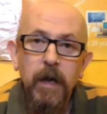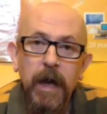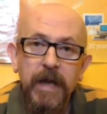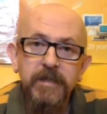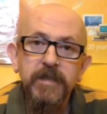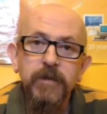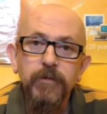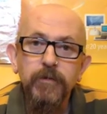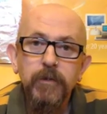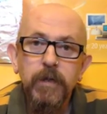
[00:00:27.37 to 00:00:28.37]

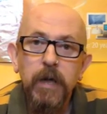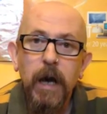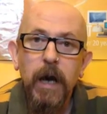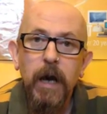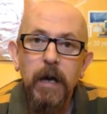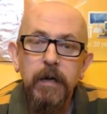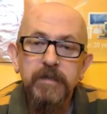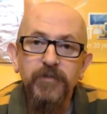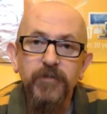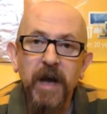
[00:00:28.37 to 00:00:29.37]
into
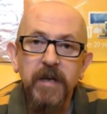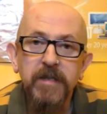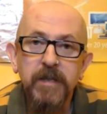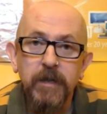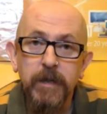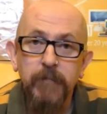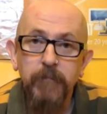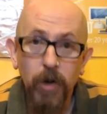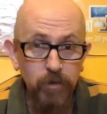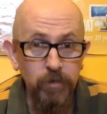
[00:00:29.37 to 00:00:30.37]
some nice clean
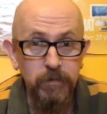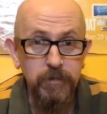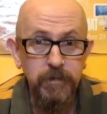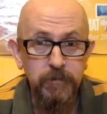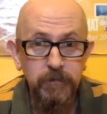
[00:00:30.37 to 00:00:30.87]
bottles.